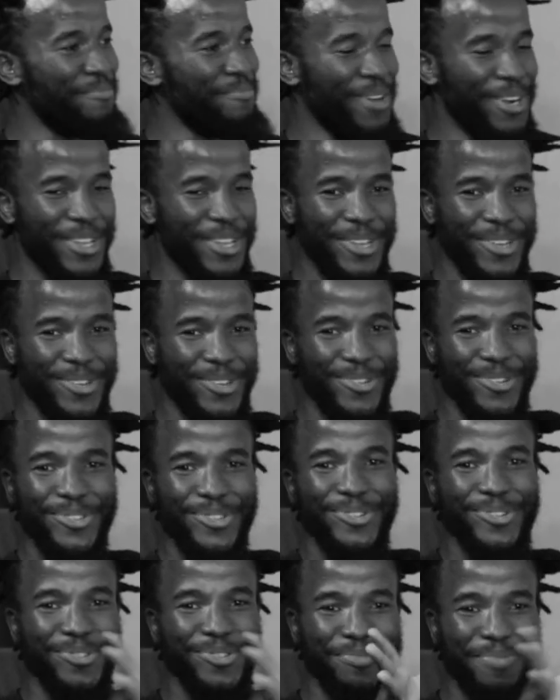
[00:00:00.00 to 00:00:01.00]
bringing you
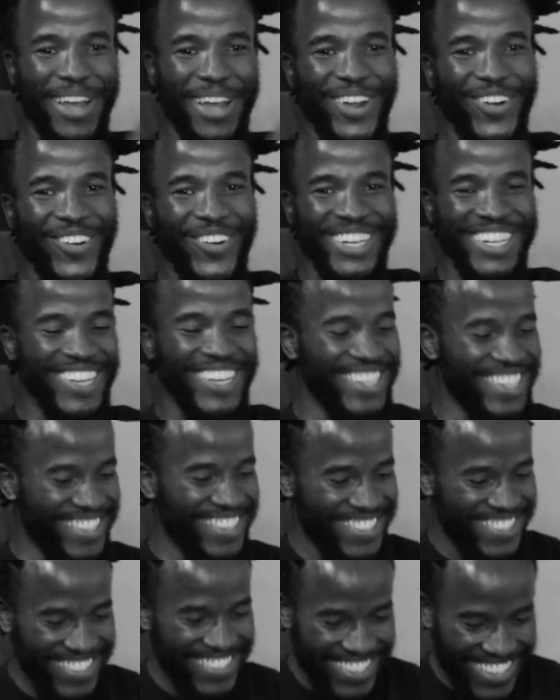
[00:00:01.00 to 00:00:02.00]
to my
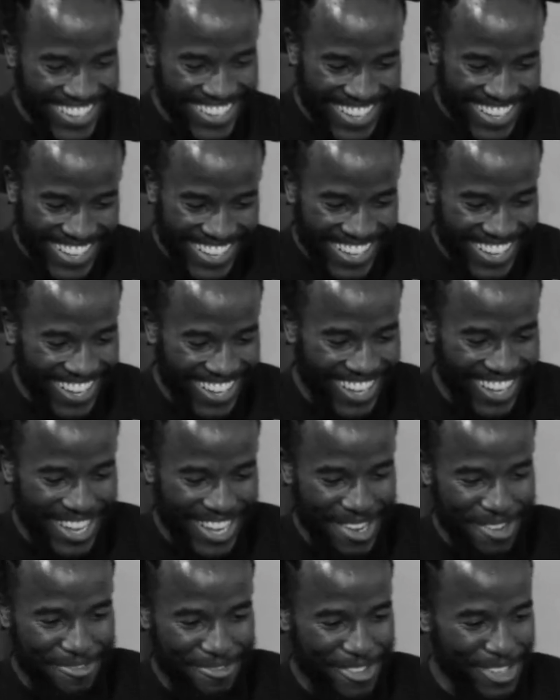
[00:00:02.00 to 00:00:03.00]
audience.
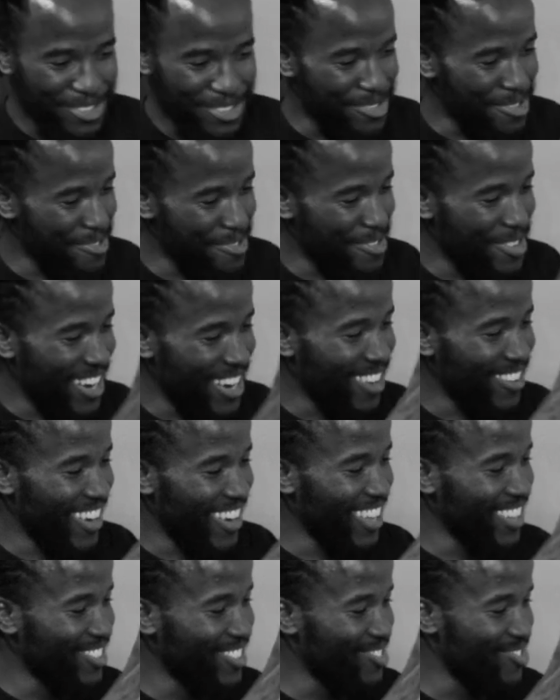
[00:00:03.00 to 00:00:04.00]
First of all, I'd
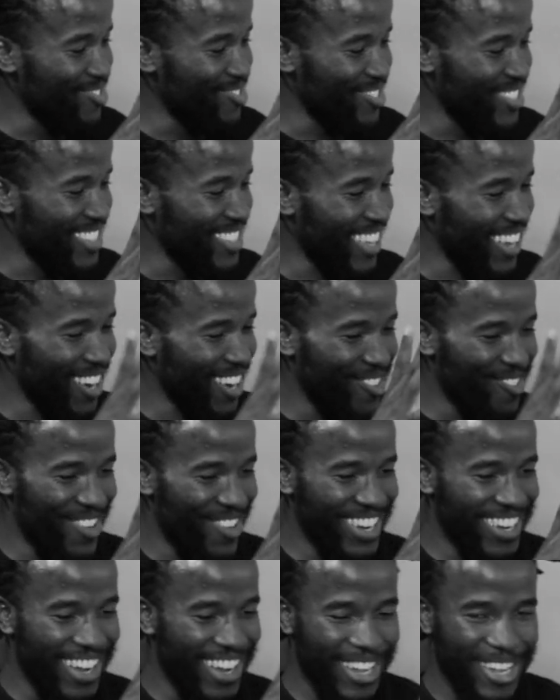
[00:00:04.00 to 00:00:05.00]
like to start
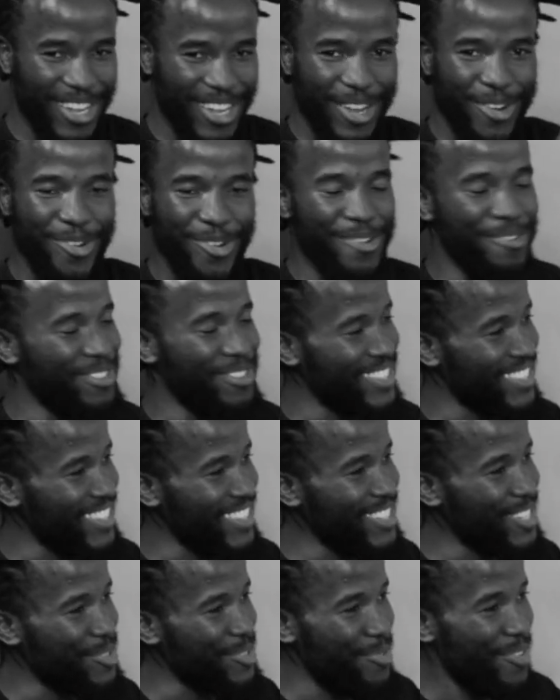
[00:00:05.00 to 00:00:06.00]
a
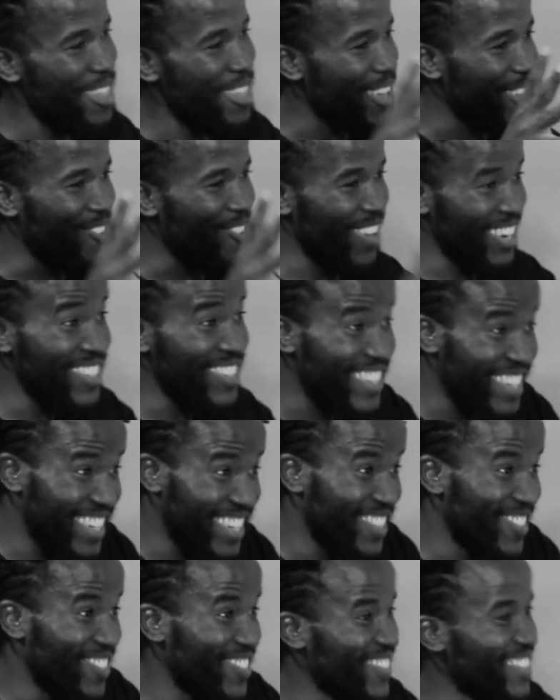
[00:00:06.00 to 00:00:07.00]
conversation with a
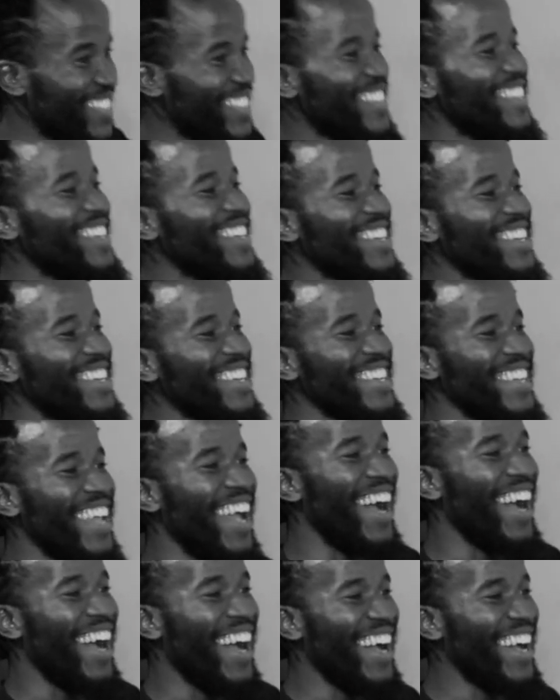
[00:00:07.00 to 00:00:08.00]
question. Okay. Yeah.
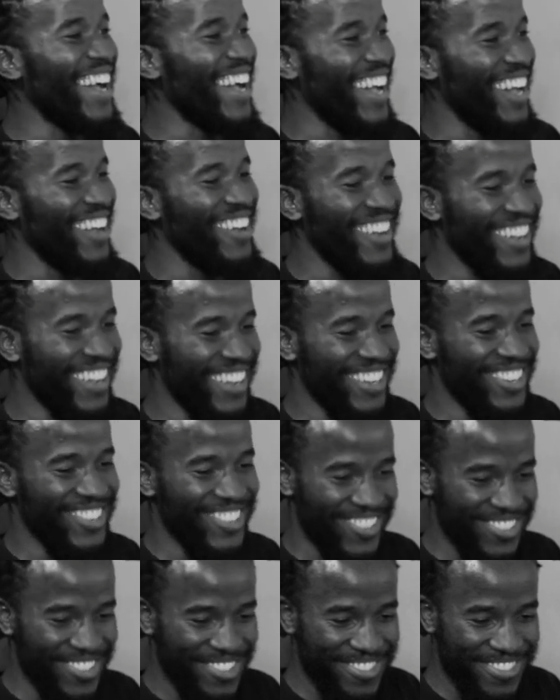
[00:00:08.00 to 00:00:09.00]

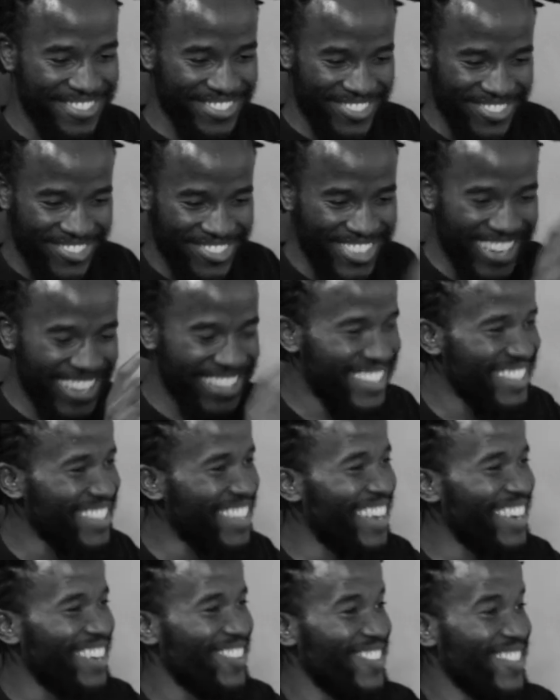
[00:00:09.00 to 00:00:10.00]
With
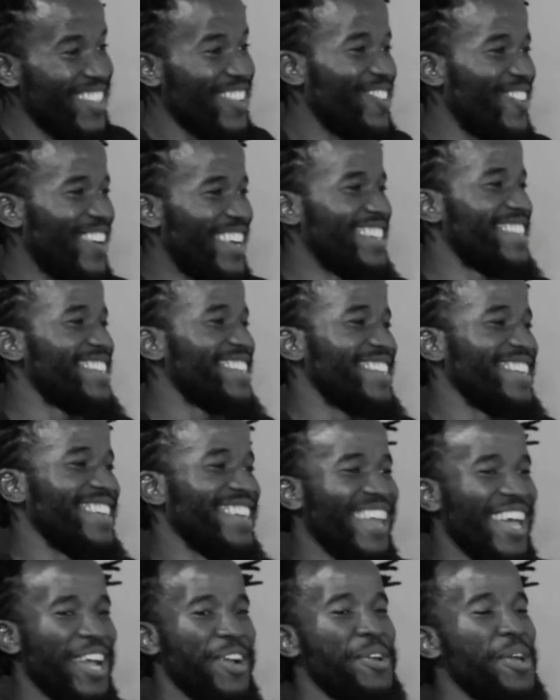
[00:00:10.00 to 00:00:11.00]
a question,
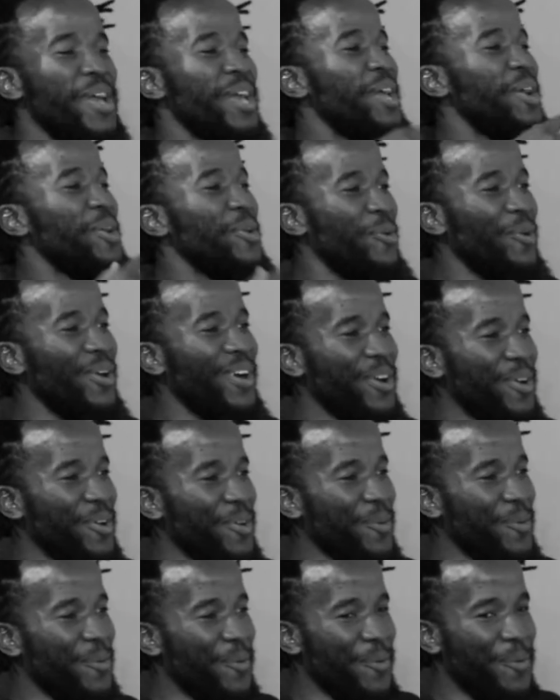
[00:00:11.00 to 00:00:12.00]
like,
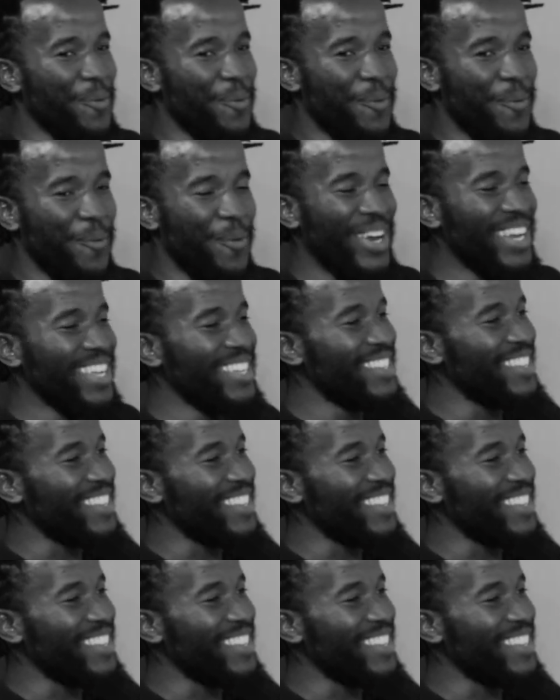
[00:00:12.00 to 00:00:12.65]
well, what is